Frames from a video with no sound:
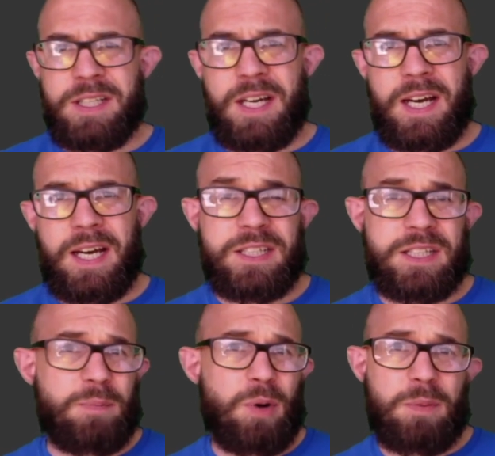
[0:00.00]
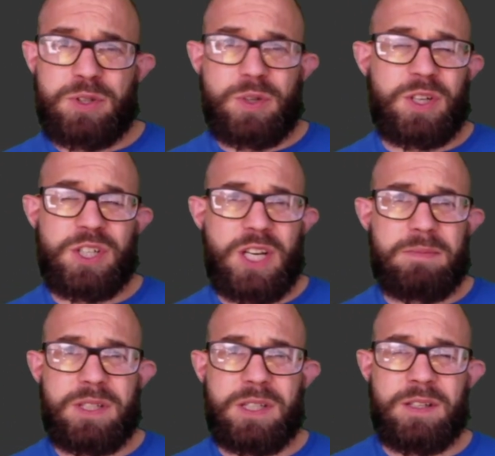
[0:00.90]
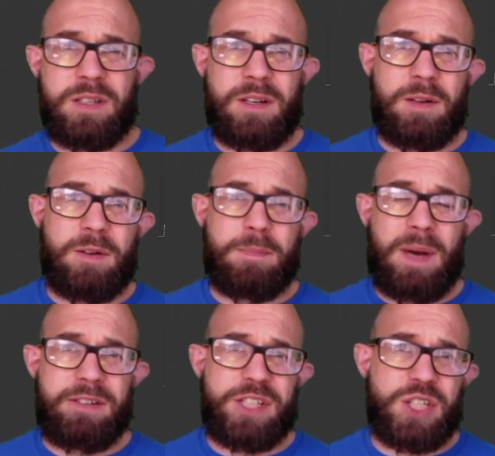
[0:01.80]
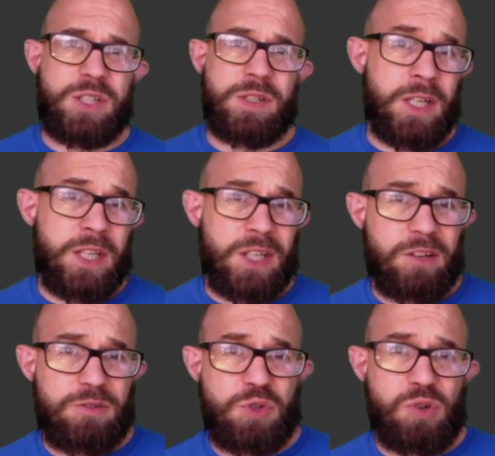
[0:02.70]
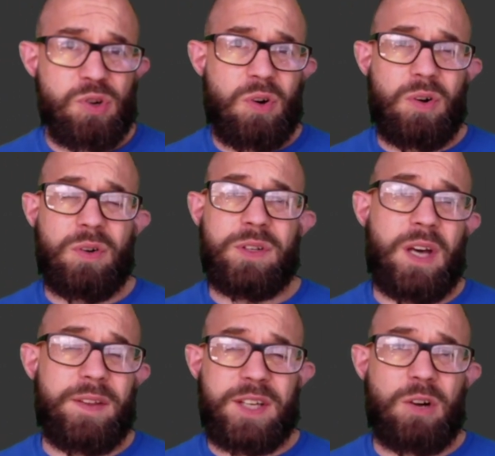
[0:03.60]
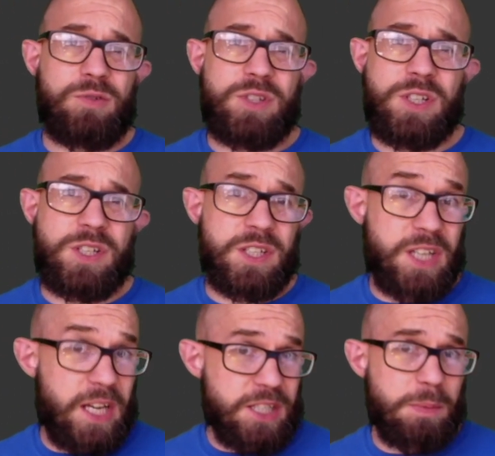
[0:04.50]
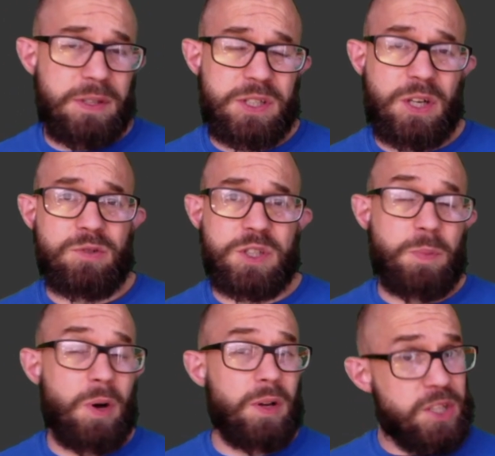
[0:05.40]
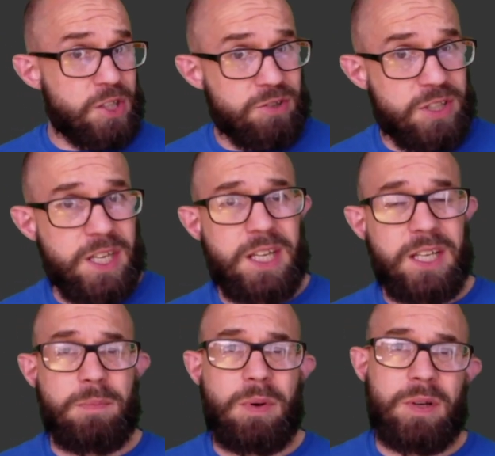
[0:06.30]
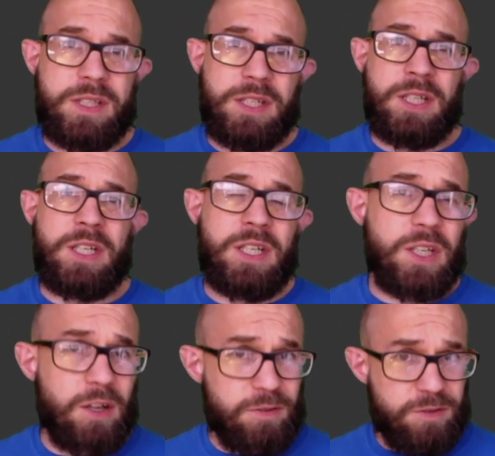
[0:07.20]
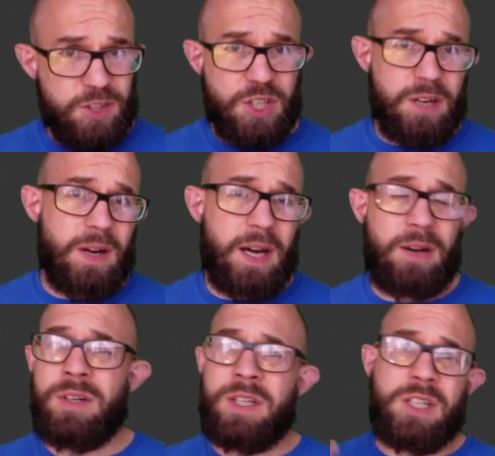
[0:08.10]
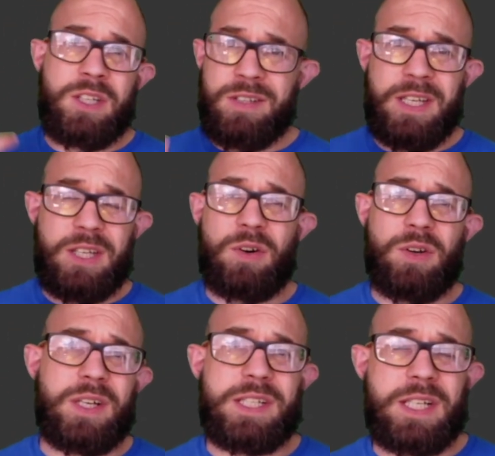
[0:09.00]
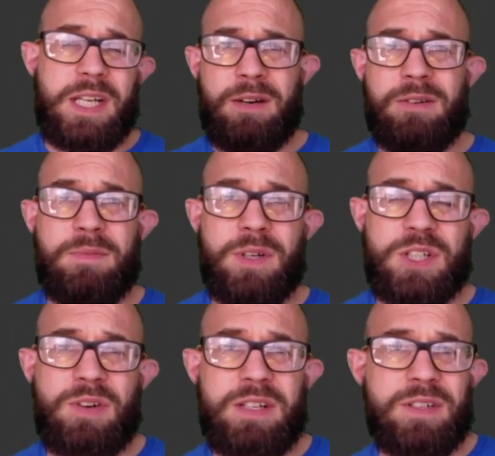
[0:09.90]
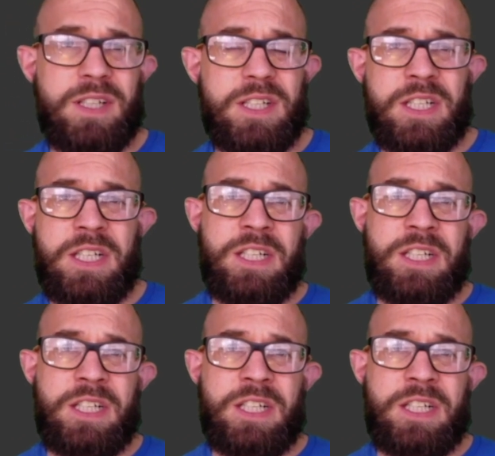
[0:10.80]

And the Bible's not ashamed and embarrassed to kind of draw on other cultures and take some of those cultures, partly to critique it and partly to kind of show how unique God is and how much greater he is.